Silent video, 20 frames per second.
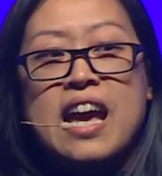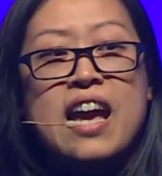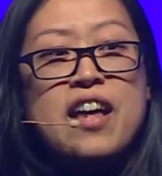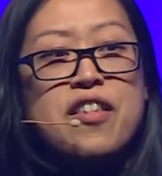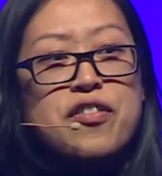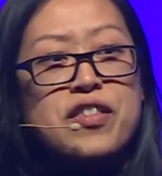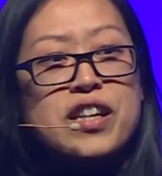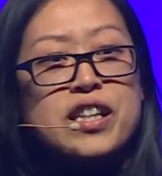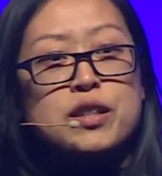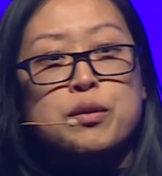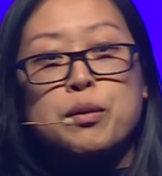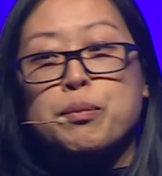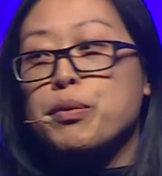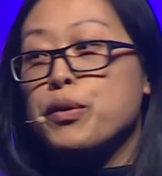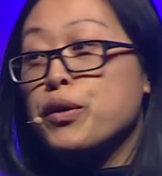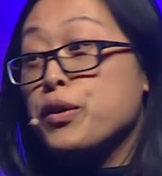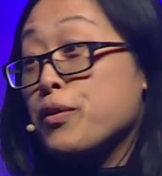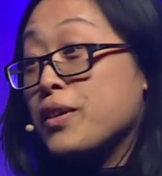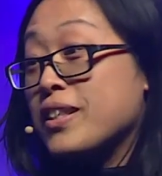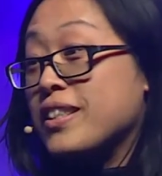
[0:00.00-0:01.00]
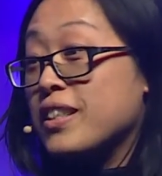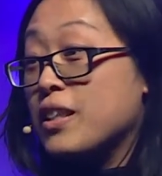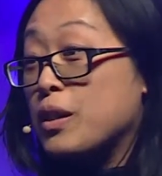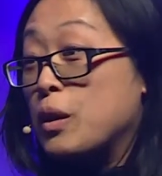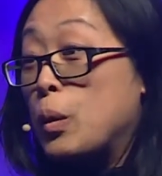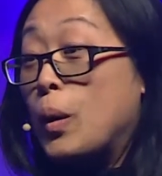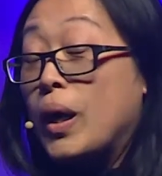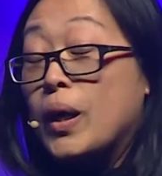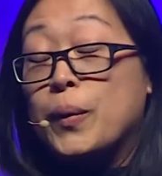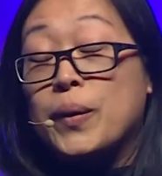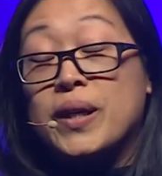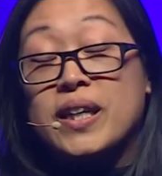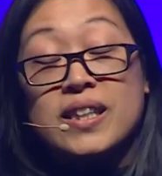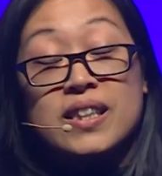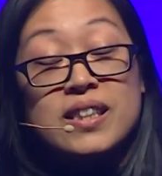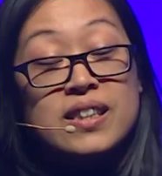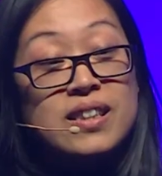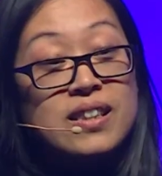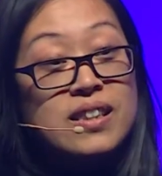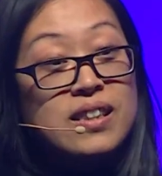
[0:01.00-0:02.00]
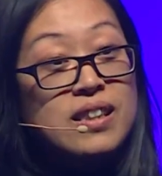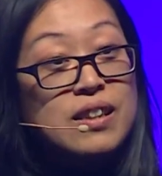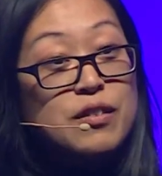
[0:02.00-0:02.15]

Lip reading: and things were progressing quite quickly.